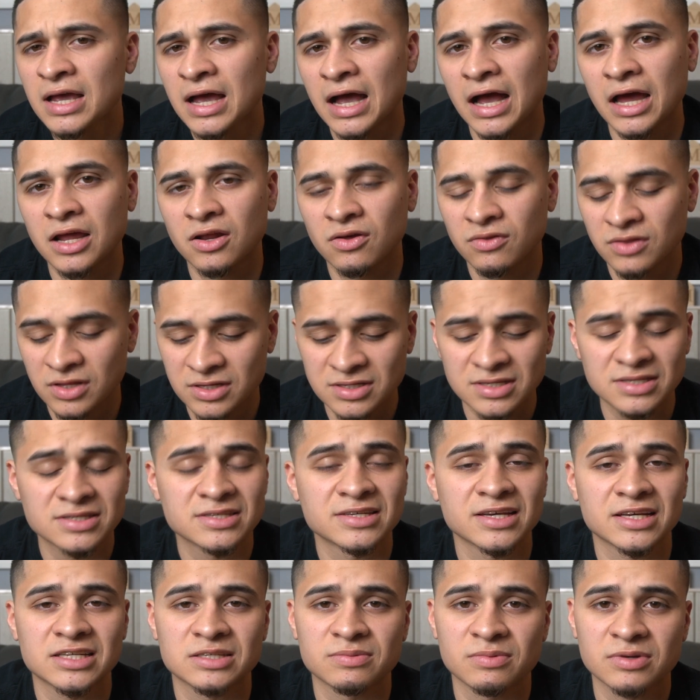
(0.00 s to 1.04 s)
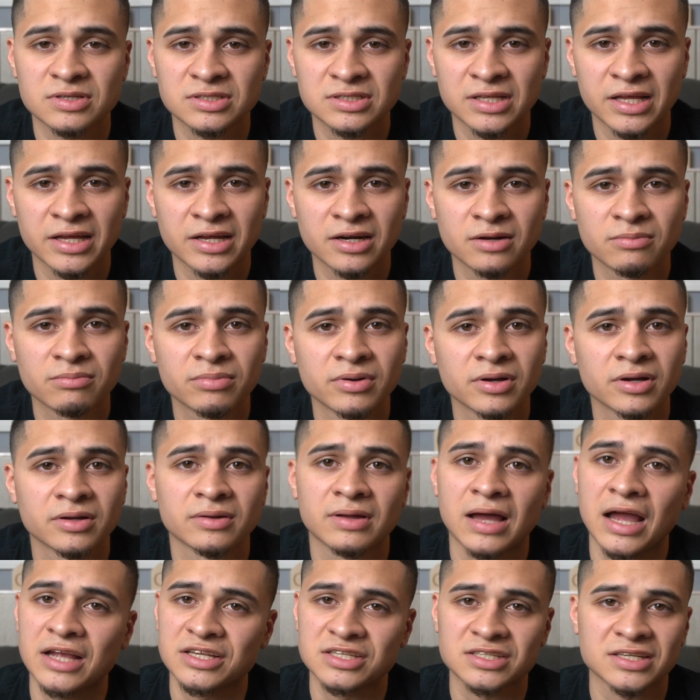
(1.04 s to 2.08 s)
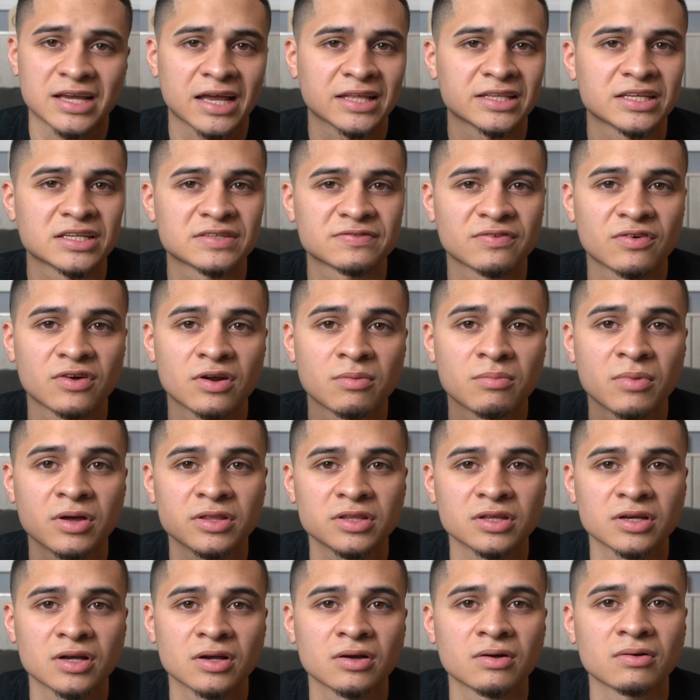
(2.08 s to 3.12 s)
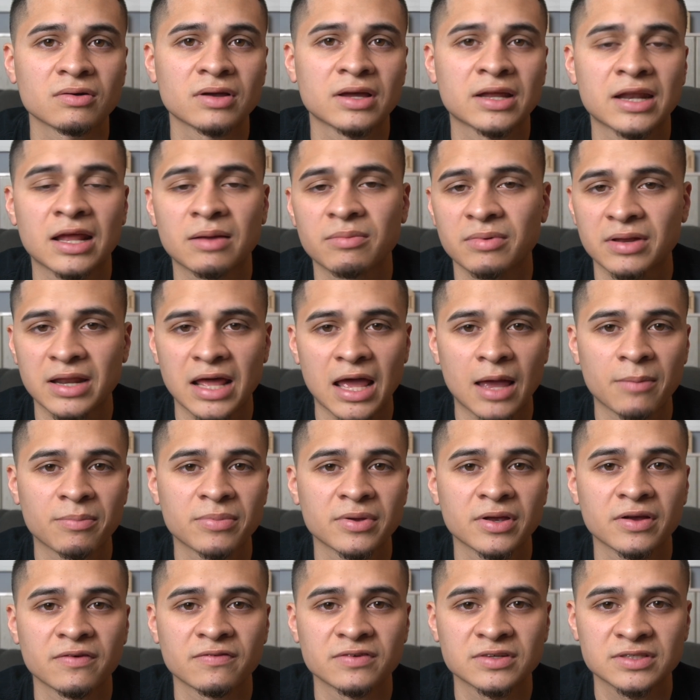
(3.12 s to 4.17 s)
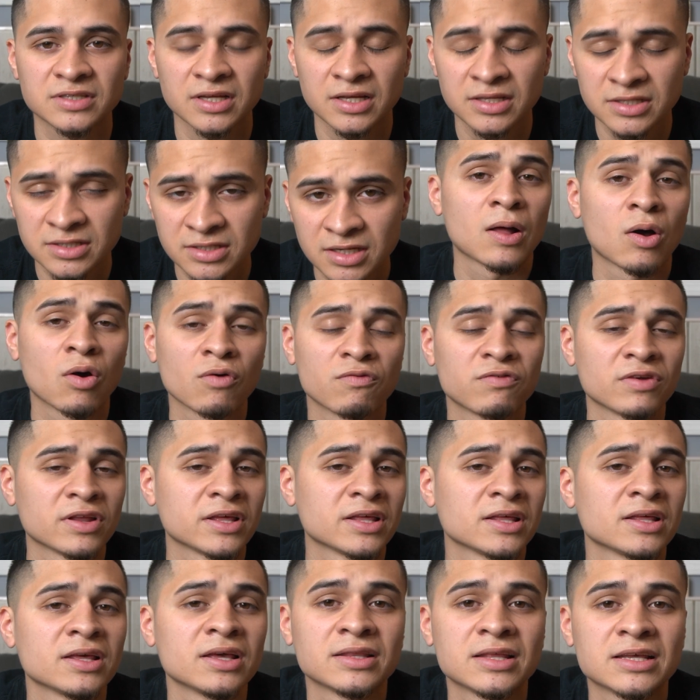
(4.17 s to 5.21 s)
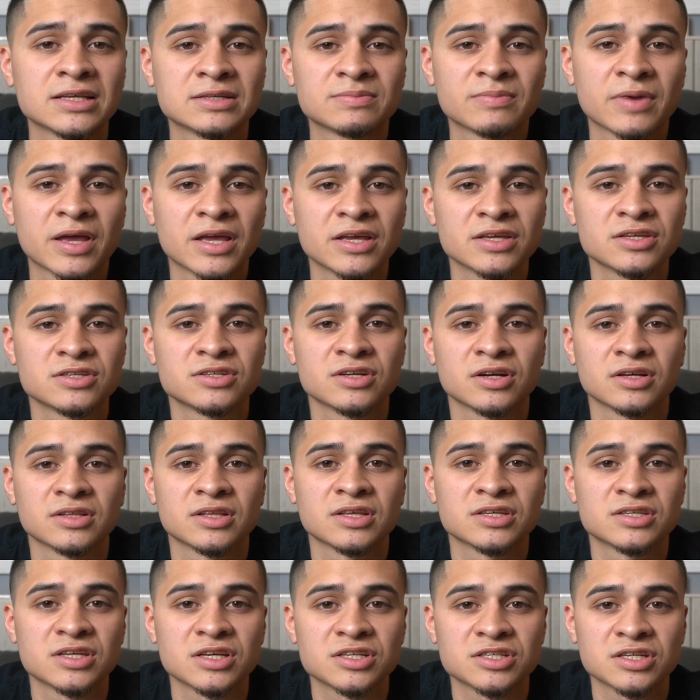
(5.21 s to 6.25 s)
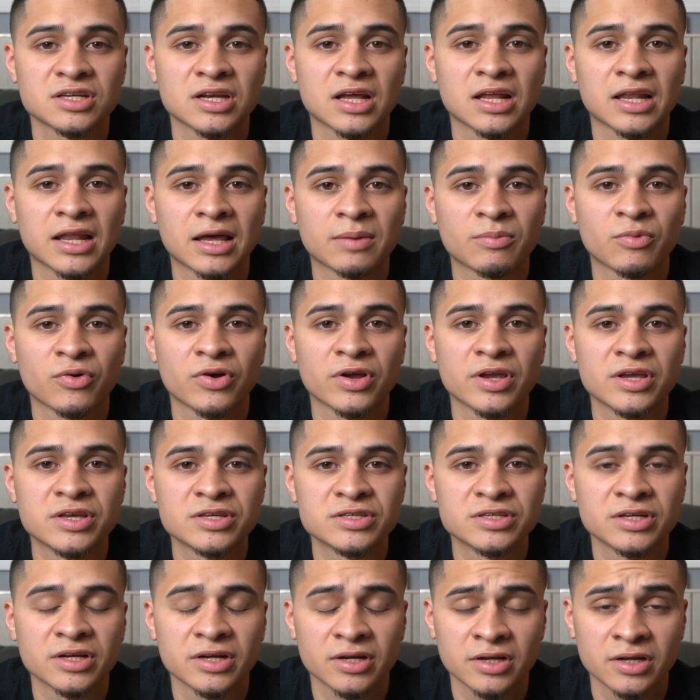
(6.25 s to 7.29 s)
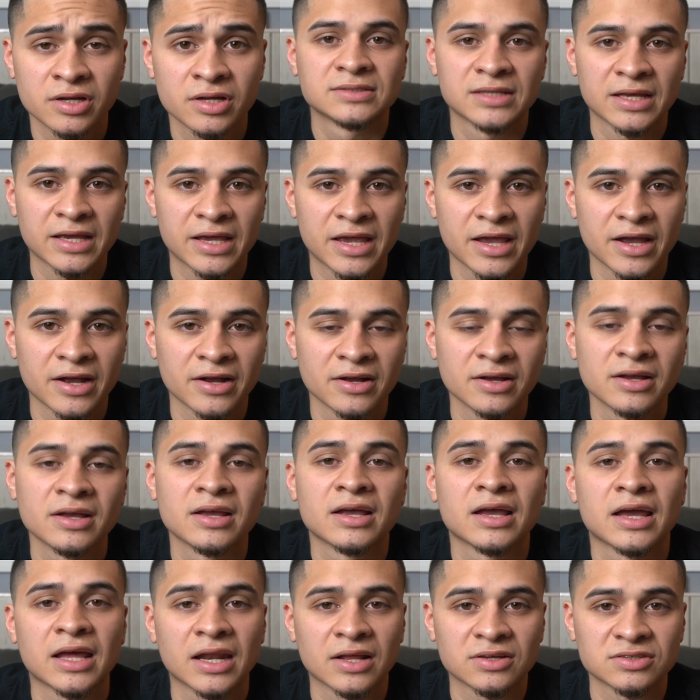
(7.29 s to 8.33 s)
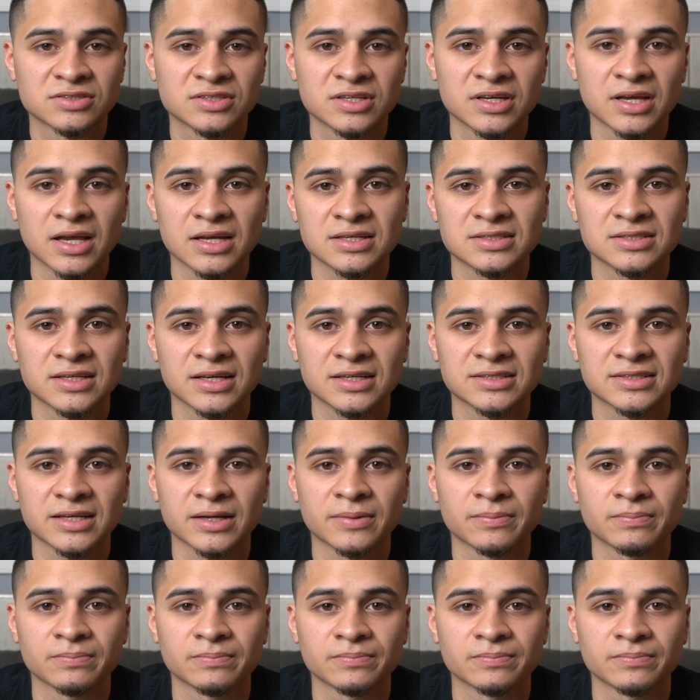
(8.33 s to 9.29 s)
I know this is 6 months later, but I just got this phone a month ago and I've been happy ever since. Hopefully this made your decision a lot more easier. Take care, and I'll see you guys next time.